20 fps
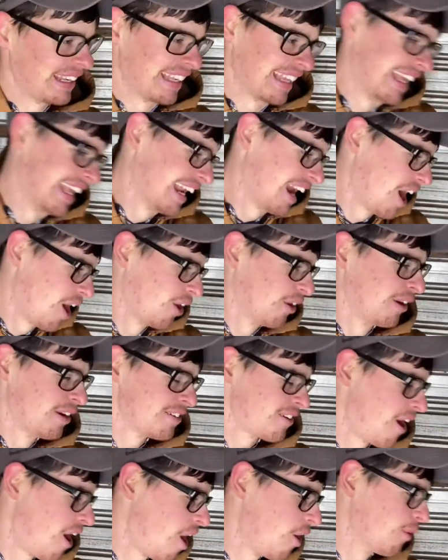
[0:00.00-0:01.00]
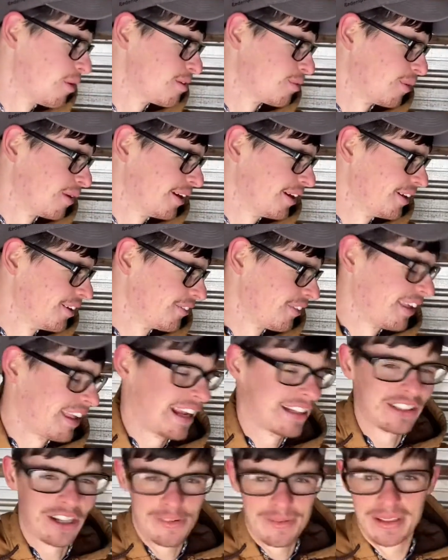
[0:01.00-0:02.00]
it all went well. Then I
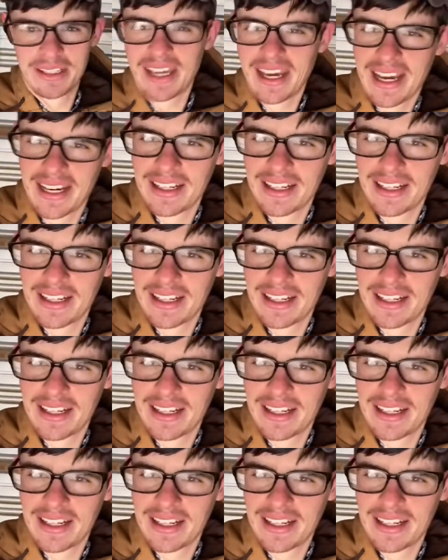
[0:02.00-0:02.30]
told my dad,